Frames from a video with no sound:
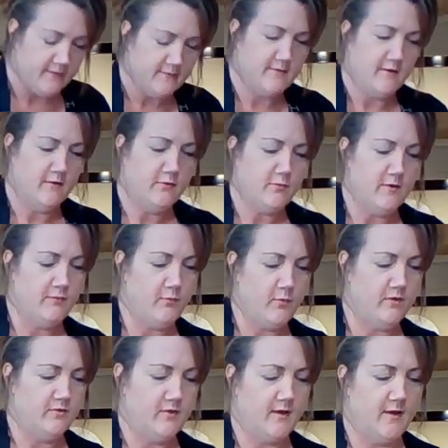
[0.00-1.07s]
instead of
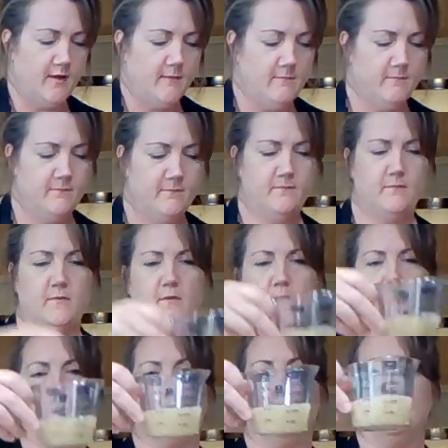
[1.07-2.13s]
3/4 a cup.
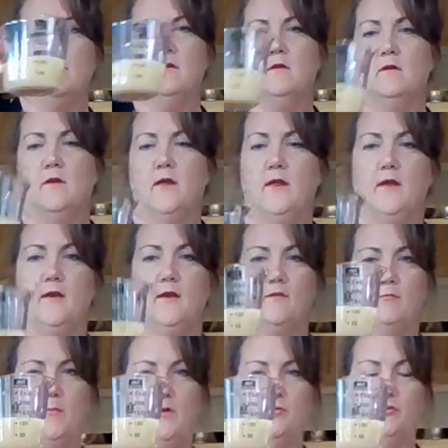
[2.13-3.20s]
And
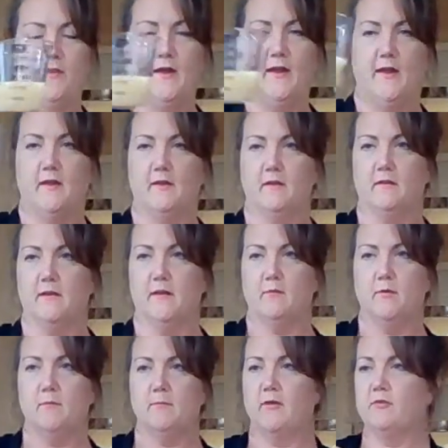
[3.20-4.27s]
I've measured that out in a
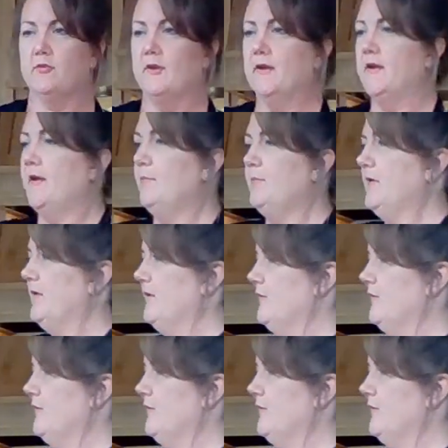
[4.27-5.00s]
liquid measuring cup,